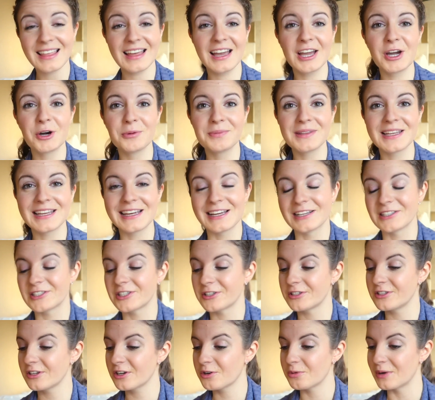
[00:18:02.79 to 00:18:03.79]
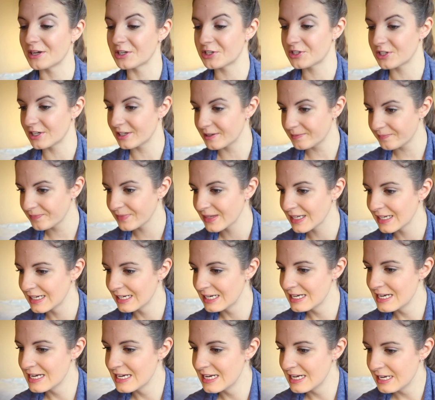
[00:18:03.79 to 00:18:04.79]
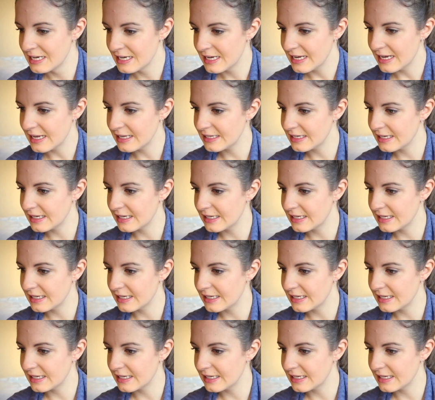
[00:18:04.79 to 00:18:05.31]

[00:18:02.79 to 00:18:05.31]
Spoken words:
I hope that answers your question. And